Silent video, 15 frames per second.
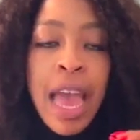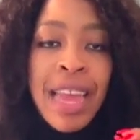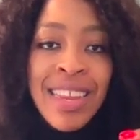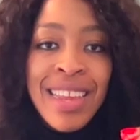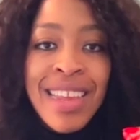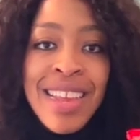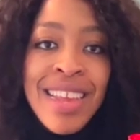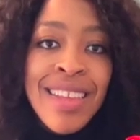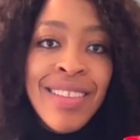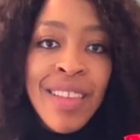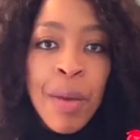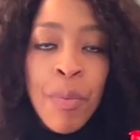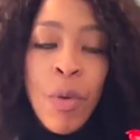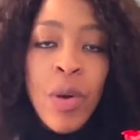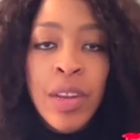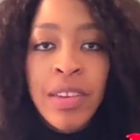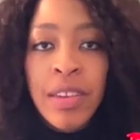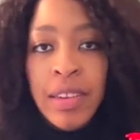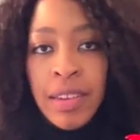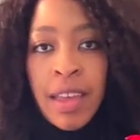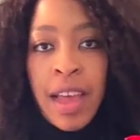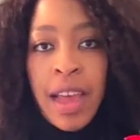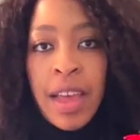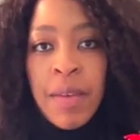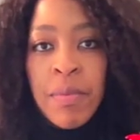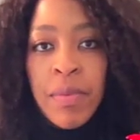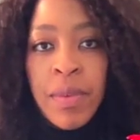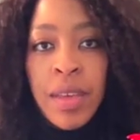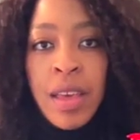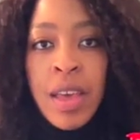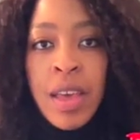at his appointed time.